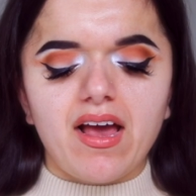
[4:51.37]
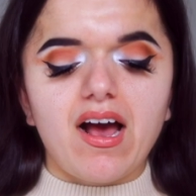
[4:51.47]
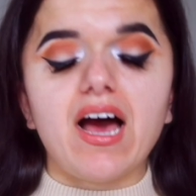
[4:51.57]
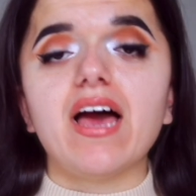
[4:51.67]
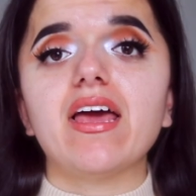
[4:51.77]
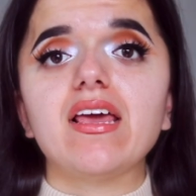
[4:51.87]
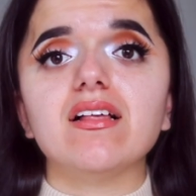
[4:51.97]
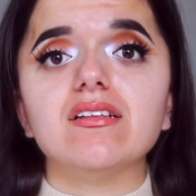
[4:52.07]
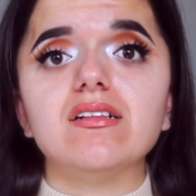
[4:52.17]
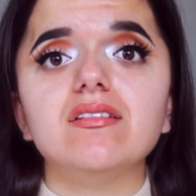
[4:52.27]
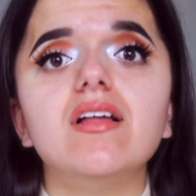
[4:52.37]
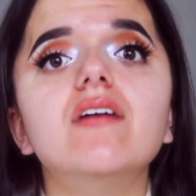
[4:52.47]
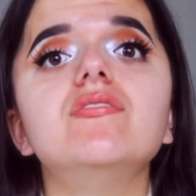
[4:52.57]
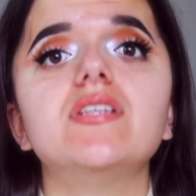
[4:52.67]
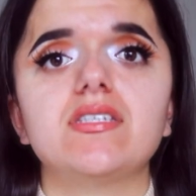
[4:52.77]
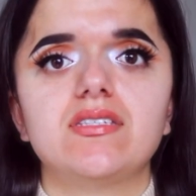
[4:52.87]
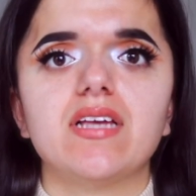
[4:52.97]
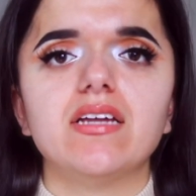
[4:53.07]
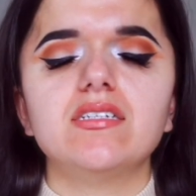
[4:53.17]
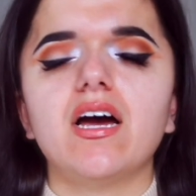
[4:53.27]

I love this scent.